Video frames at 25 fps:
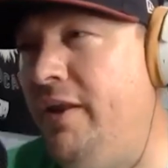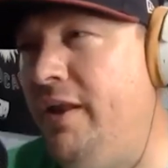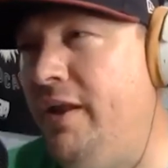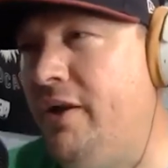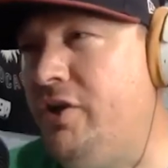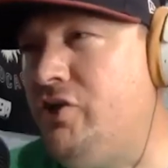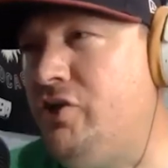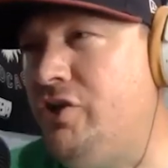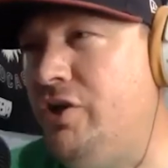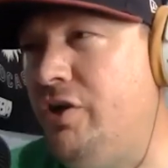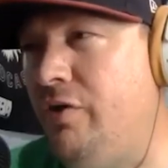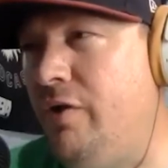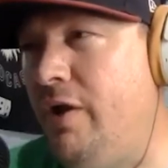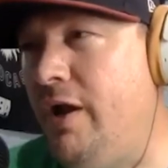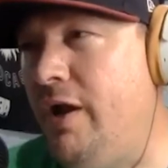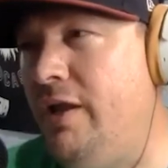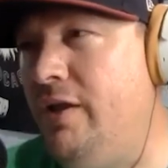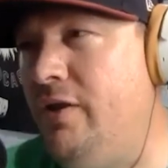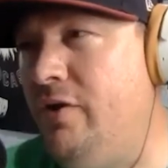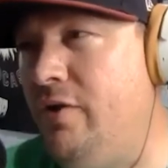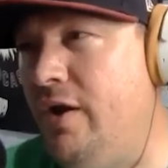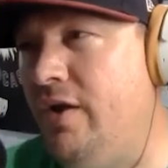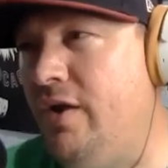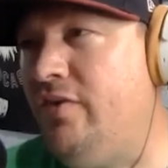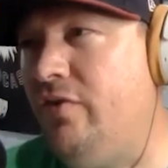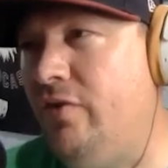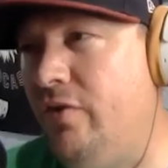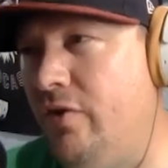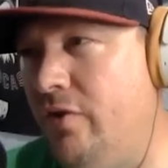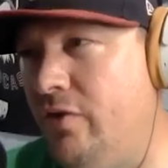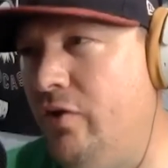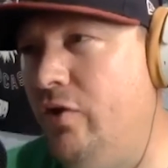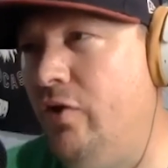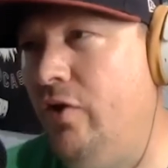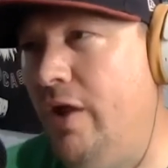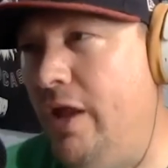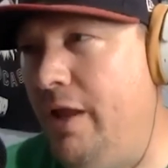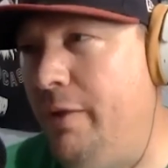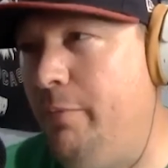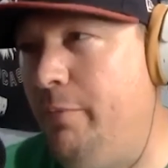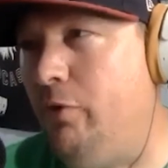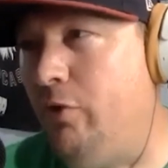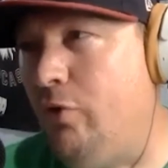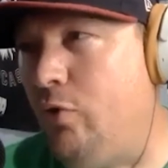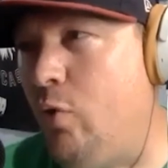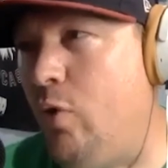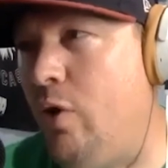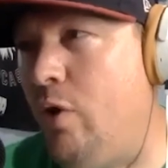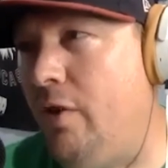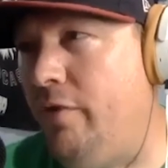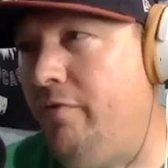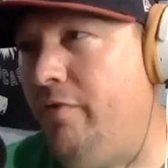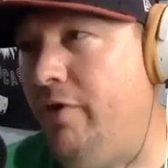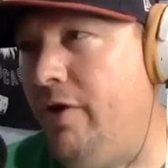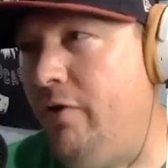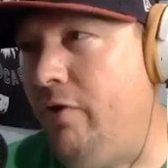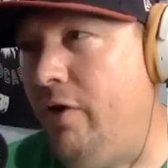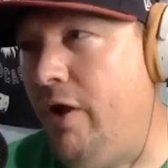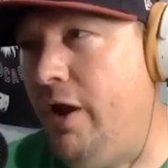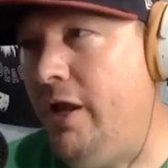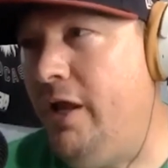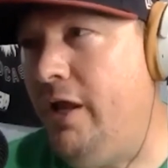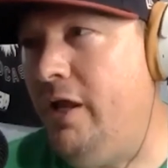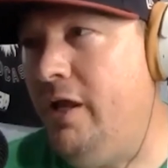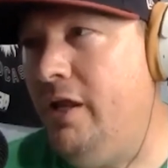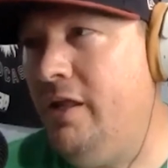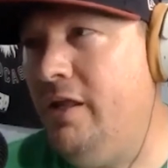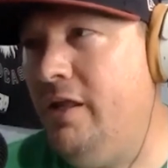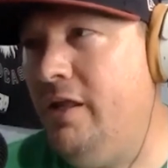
next year, right? You guys are you're able to qualify, right?